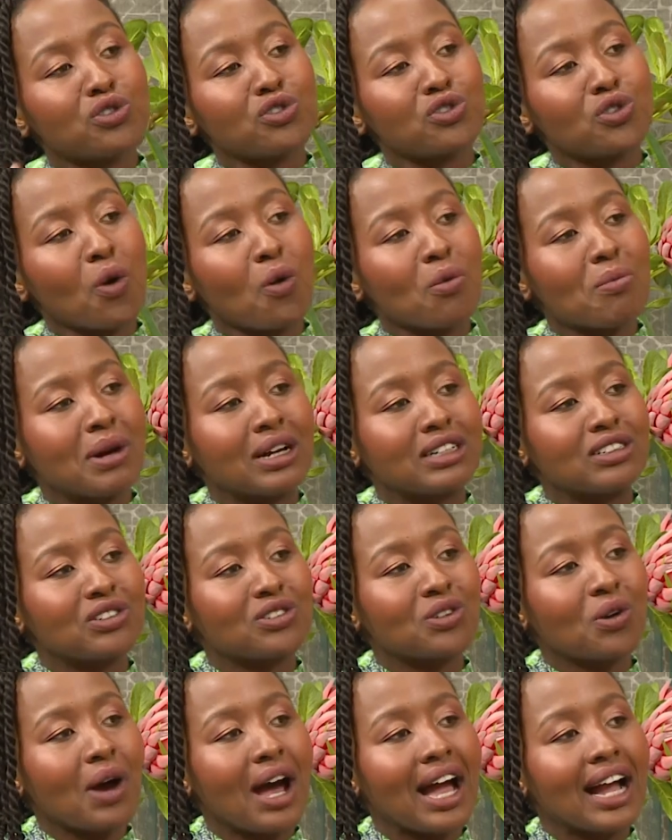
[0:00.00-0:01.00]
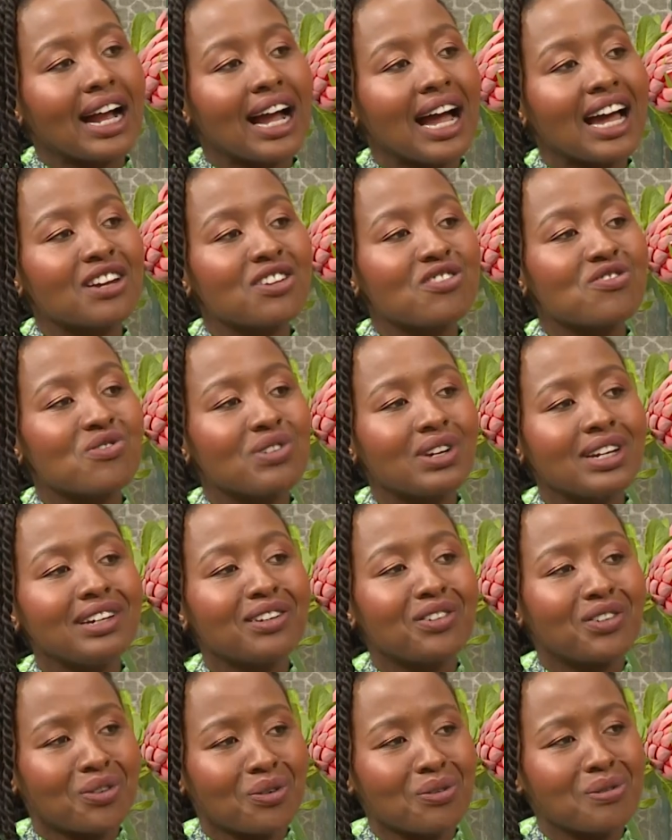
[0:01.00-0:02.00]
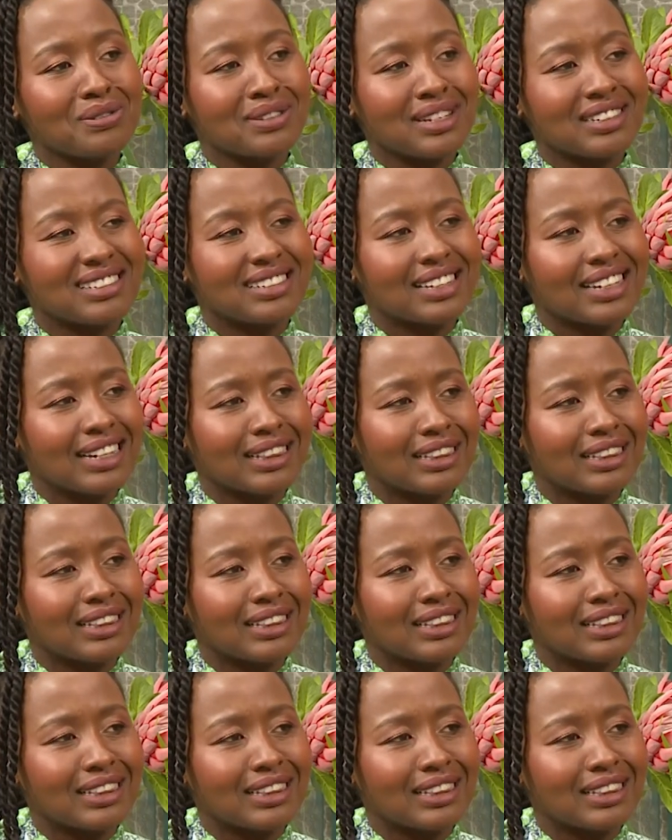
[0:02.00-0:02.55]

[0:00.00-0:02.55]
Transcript: to so much. So I can't really choose as,